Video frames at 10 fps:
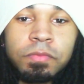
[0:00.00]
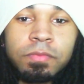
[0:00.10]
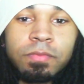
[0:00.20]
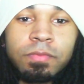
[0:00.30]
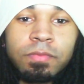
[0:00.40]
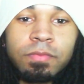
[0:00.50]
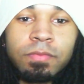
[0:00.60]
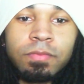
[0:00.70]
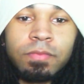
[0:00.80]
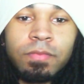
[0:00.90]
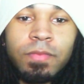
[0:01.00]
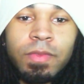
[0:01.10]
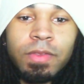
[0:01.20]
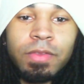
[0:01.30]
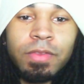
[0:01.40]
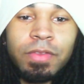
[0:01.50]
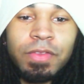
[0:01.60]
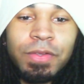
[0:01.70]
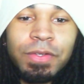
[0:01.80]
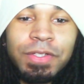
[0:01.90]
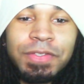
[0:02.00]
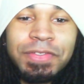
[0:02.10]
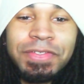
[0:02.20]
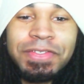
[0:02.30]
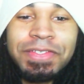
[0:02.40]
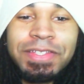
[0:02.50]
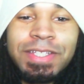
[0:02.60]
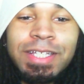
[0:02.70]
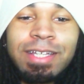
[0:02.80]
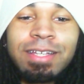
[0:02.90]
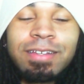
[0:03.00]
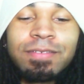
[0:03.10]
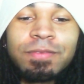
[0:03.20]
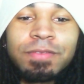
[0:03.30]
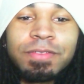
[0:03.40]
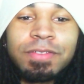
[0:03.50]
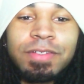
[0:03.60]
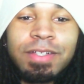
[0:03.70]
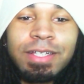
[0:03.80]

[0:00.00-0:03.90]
Oh, I don't know. Seems awfully dangerous.